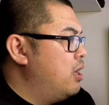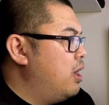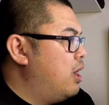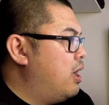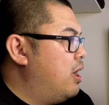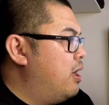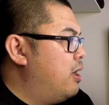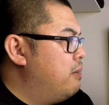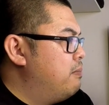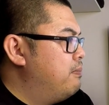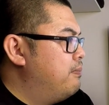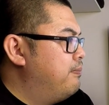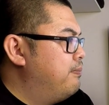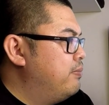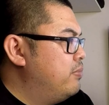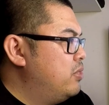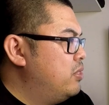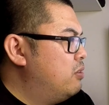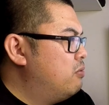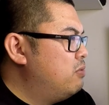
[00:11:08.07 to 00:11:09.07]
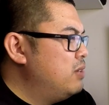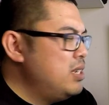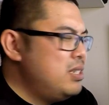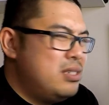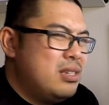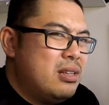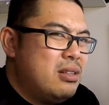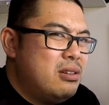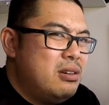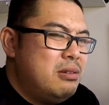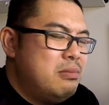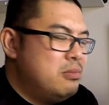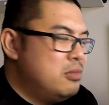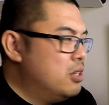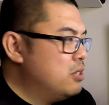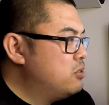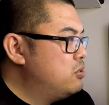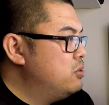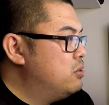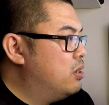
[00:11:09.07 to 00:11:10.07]
The resale on them
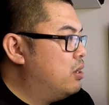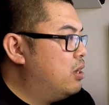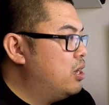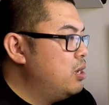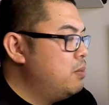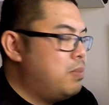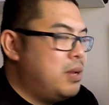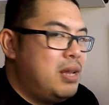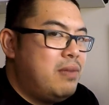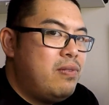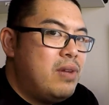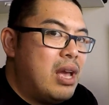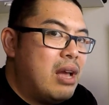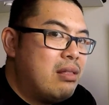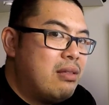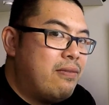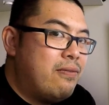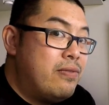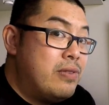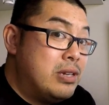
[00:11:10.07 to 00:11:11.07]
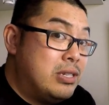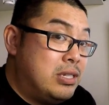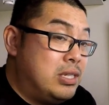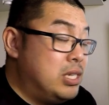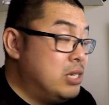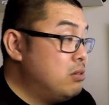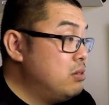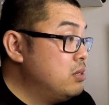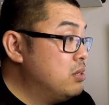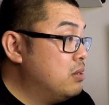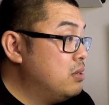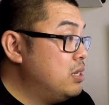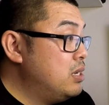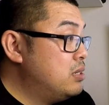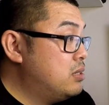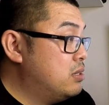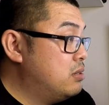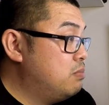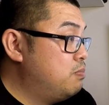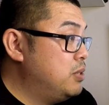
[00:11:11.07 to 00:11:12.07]
not too high, but if you had the first series of the
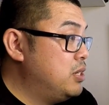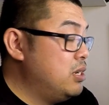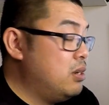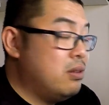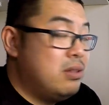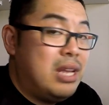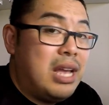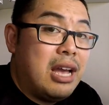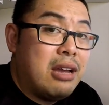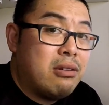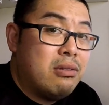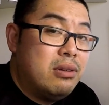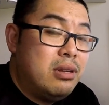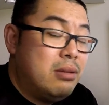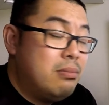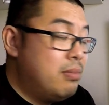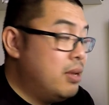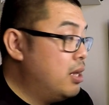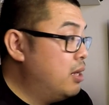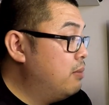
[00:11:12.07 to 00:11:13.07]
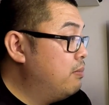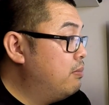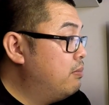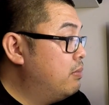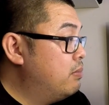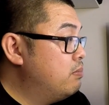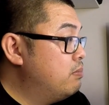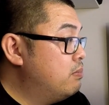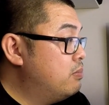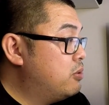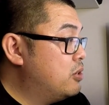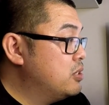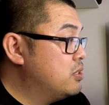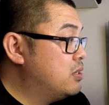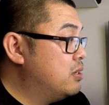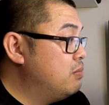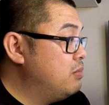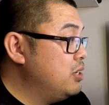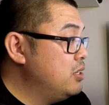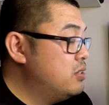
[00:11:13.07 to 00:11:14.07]
acronym
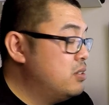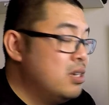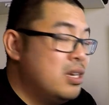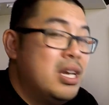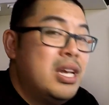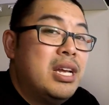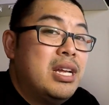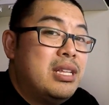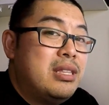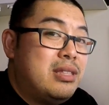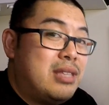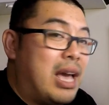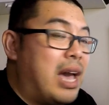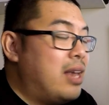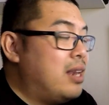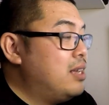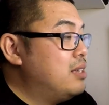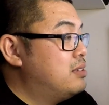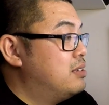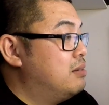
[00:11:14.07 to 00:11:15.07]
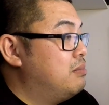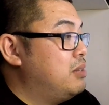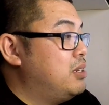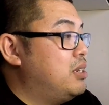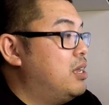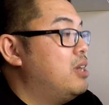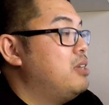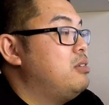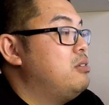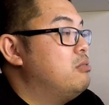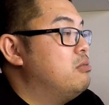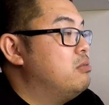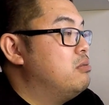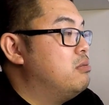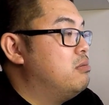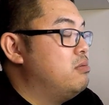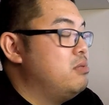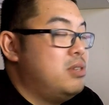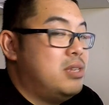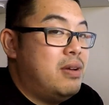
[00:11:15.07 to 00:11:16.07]
Presto mids, that is something that you would
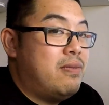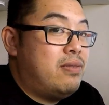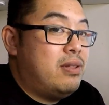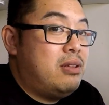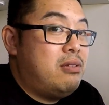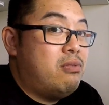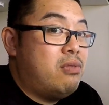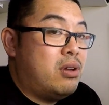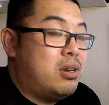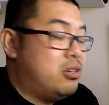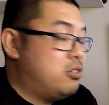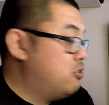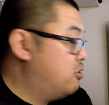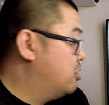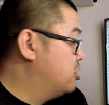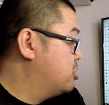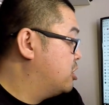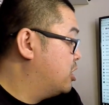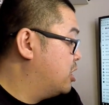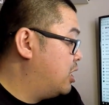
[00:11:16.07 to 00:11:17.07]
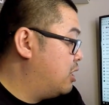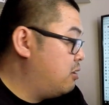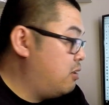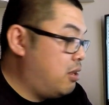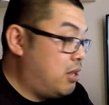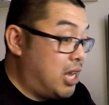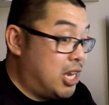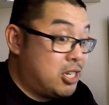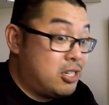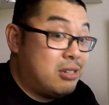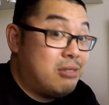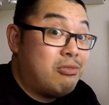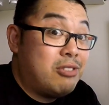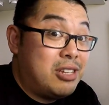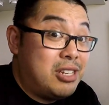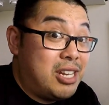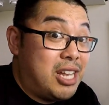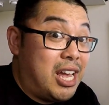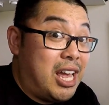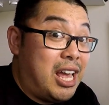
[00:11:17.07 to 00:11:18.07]
definitely want to treasure and actually want
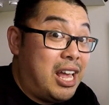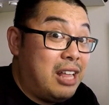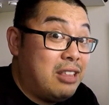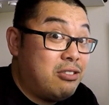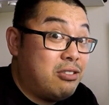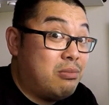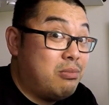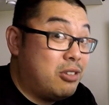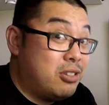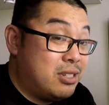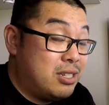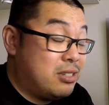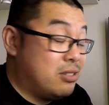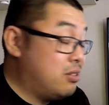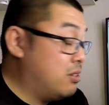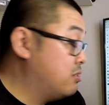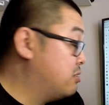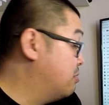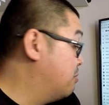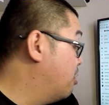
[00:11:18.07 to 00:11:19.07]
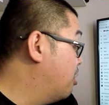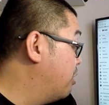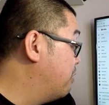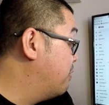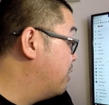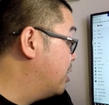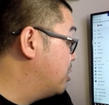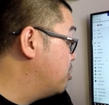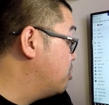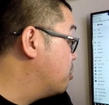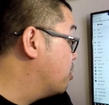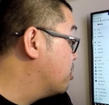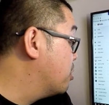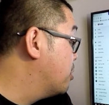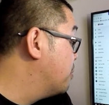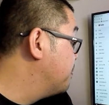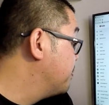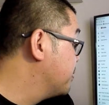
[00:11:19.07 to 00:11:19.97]
to get hands on, because it's got some high value on it.